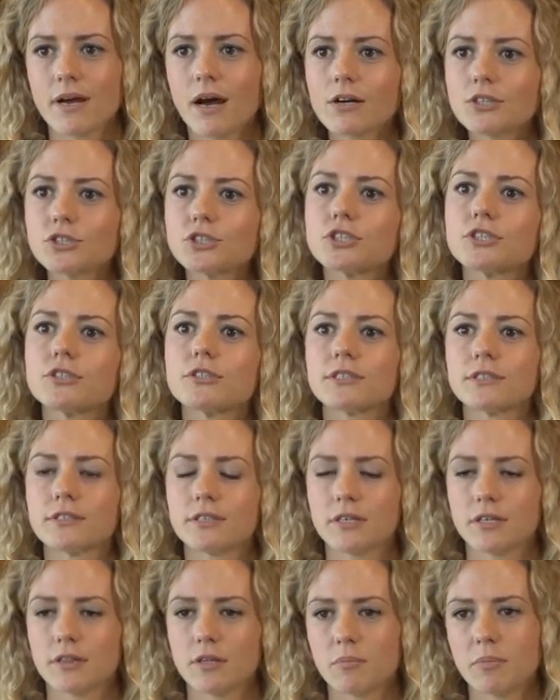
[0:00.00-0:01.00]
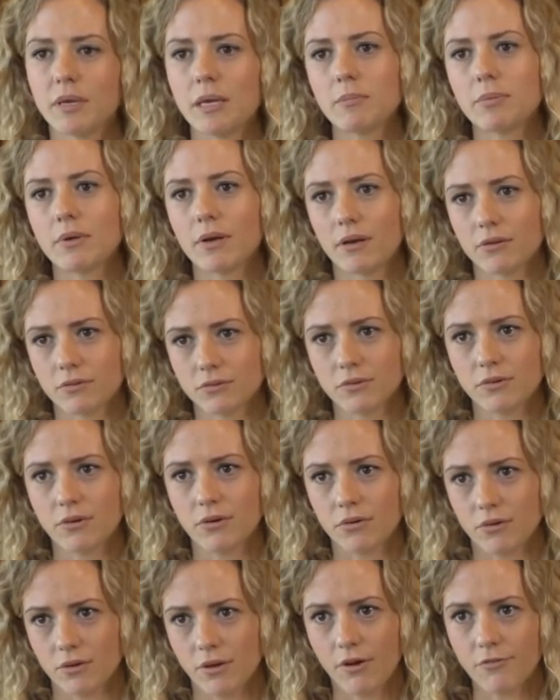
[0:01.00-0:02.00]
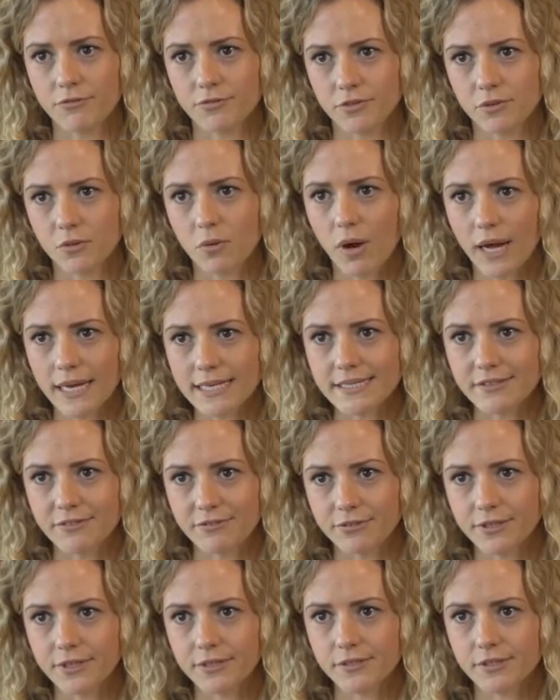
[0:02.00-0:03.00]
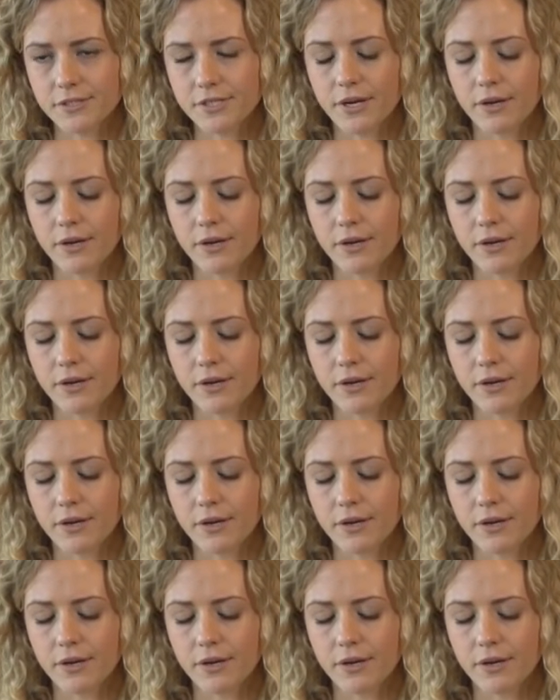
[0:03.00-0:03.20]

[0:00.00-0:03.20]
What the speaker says: culture and the people are often quite different.